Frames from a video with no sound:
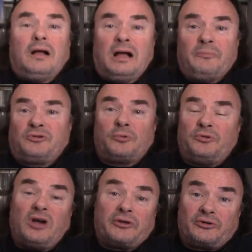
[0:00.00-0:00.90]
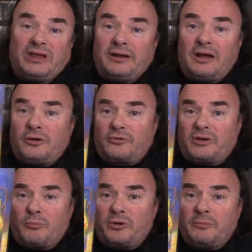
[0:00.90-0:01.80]
I'm sure it was under ten dollars.
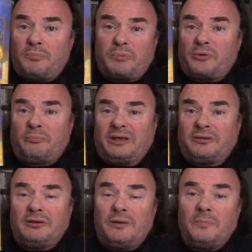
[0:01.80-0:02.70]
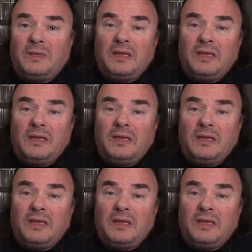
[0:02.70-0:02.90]
I wouldn't have picked it up.